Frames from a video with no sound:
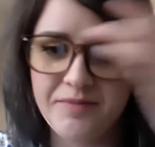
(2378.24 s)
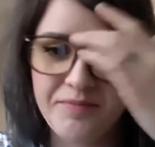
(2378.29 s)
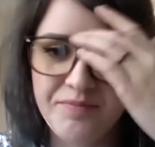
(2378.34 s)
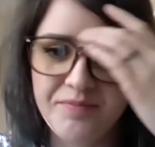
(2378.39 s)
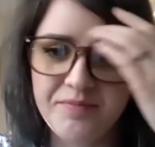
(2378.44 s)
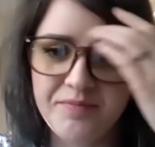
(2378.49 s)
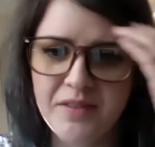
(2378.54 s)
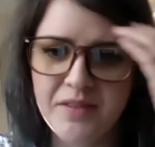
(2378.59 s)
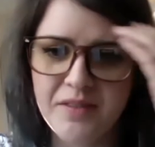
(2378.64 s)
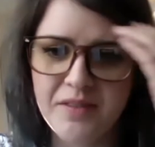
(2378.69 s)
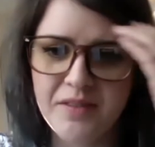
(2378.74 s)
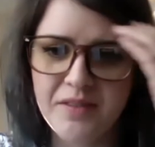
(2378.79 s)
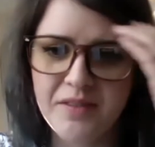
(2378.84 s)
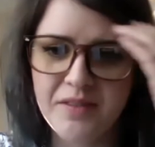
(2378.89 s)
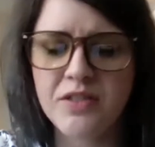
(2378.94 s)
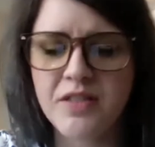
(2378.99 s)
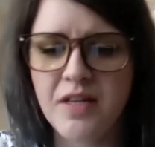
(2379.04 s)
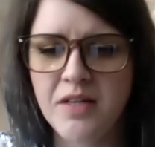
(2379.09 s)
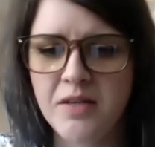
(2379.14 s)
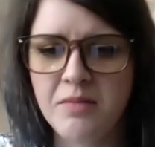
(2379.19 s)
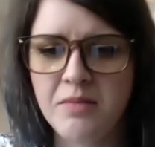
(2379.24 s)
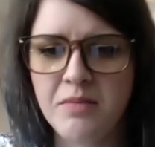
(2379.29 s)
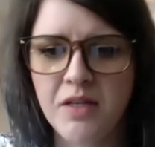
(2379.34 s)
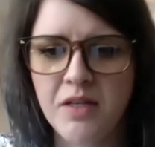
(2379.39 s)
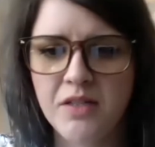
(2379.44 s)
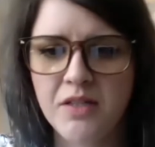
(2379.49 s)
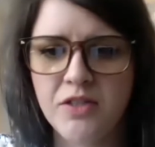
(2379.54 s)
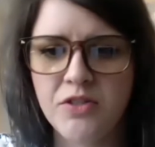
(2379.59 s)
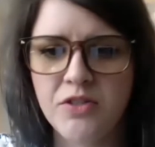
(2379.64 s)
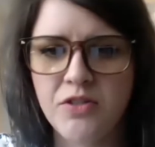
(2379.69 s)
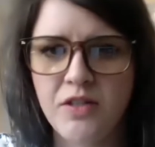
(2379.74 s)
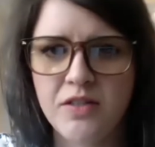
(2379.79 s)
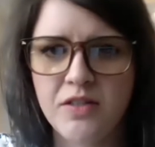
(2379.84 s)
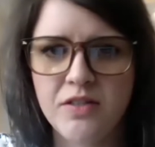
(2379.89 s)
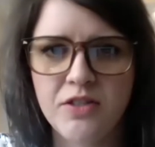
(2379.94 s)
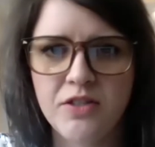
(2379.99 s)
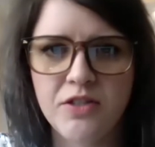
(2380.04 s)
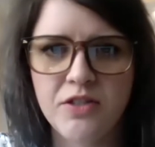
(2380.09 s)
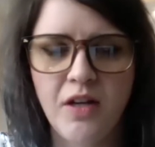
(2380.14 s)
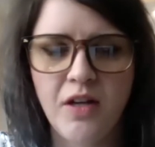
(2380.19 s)
And so just take a minute to
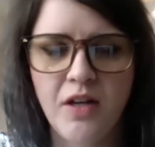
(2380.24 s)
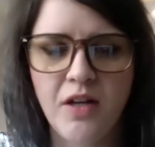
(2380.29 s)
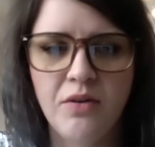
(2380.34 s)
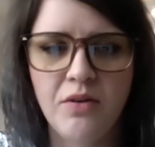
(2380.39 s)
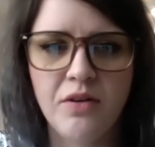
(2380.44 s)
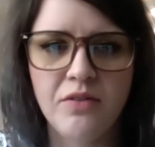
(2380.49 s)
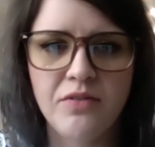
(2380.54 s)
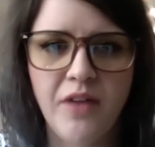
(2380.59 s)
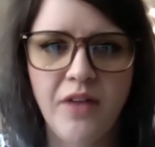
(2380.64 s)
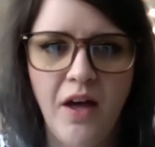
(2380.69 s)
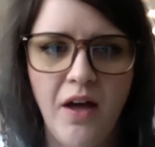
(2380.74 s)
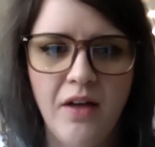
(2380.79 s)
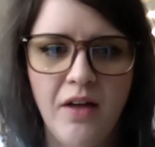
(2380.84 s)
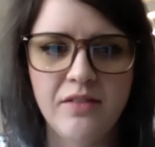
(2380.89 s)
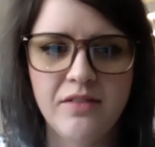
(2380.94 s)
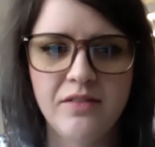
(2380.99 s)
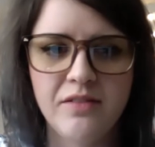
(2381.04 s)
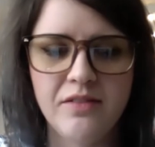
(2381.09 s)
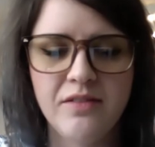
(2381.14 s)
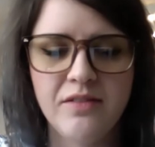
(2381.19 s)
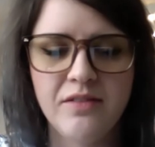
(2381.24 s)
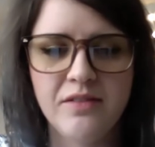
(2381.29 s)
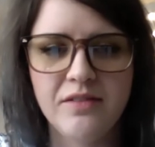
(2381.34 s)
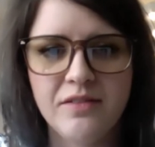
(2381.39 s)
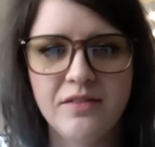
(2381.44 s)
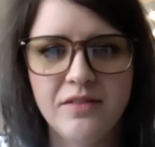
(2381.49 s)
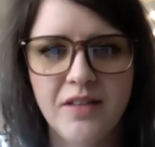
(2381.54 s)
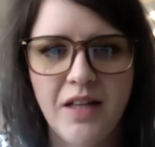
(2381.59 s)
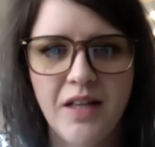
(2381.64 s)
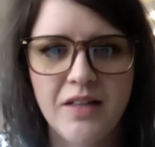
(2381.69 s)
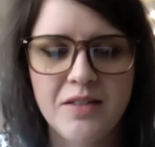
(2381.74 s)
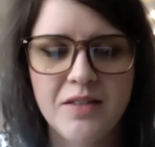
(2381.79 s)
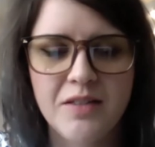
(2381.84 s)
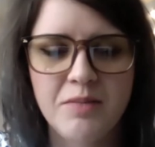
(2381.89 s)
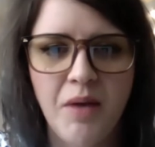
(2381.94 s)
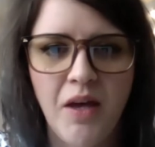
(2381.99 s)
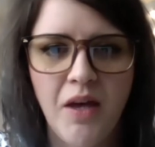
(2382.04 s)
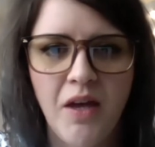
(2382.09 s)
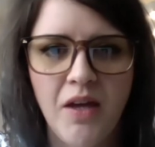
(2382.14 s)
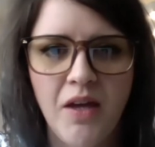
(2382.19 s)
transition out of that
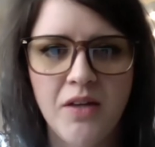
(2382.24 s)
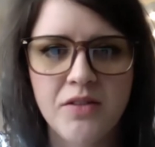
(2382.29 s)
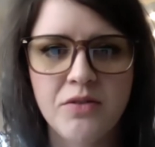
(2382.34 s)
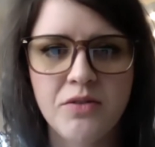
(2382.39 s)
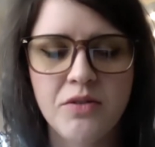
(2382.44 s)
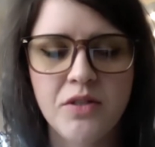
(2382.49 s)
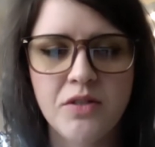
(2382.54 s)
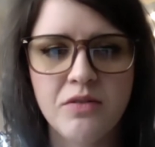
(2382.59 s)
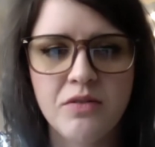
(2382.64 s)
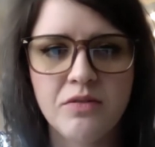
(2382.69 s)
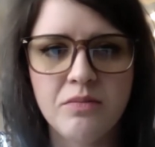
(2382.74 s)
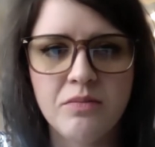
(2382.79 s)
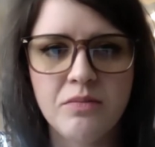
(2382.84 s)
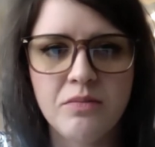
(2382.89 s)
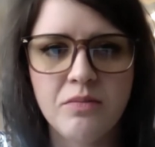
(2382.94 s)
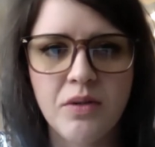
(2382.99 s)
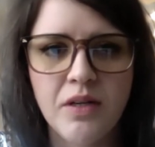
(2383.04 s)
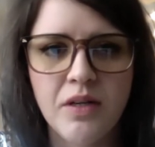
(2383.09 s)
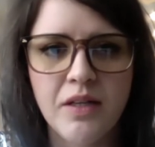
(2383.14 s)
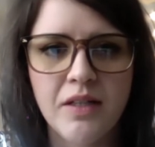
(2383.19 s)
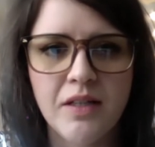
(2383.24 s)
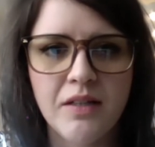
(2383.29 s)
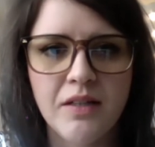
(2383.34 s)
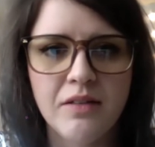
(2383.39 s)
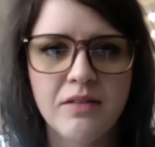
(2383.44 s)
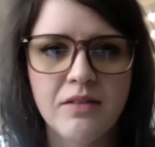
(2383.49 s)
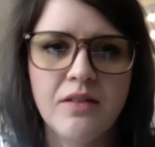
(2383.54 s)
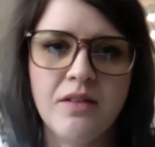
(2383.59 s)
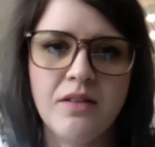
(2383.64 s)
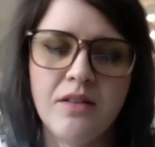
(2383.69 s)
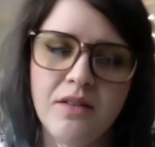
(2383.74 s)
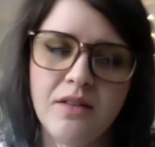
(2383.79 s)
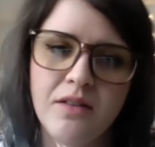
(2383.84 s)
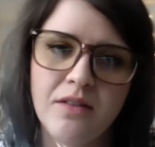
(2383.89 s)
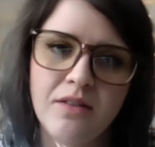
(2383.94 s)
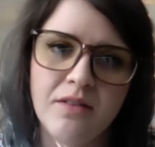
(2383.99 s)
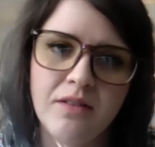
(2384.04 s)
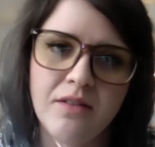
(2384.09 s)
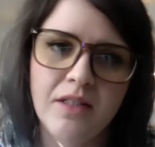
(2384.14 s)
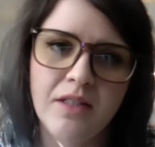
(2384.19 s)
space. You can put any
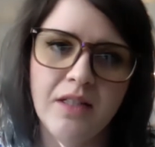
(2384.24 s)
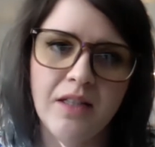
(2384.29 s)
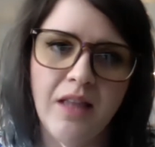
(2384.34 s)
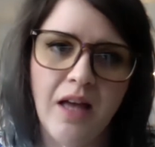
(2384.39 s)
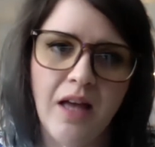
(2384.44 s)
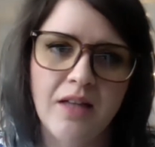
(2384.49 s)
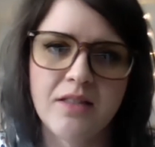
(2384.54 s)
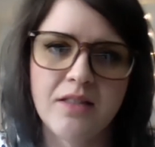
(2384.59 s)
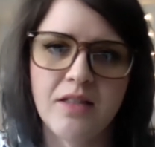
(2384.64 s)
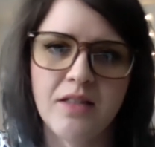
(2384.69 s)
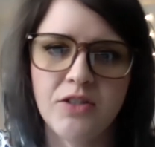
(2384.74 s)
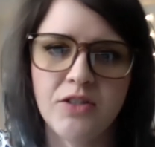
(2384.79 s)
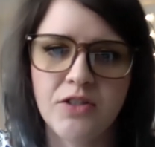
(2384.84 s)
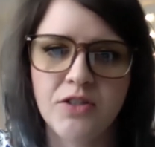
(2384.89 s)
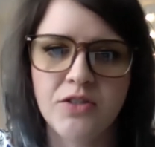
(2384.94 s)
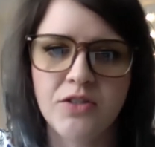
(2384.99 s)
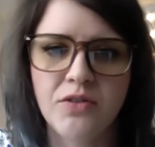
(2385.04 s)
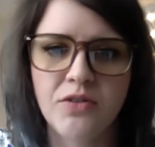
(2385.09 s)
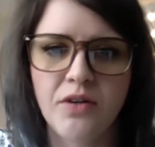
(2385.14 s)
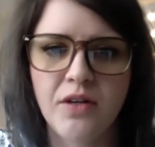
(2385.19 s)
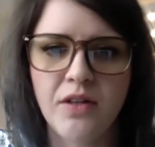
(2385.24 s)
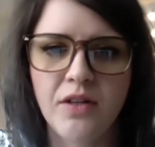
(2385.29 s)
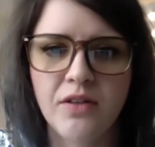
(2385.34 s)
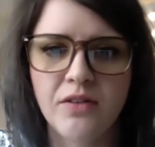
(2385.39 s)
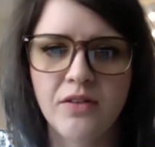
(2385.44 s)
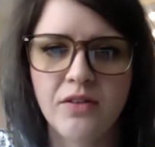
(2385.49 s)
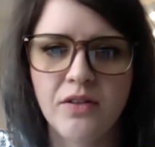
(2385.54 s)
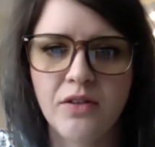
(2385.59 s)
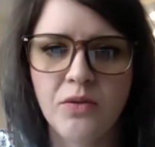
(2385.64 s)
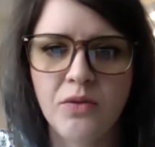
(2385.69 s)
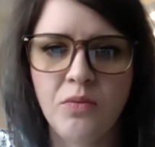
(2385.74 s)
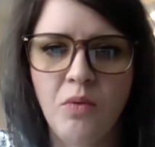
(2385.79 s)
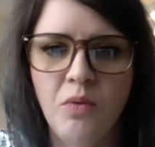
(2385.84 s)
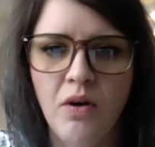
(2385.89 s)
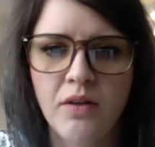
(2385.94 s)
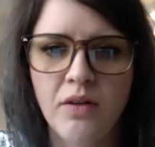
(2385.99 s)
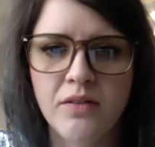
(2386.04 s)
last touches or anything that you want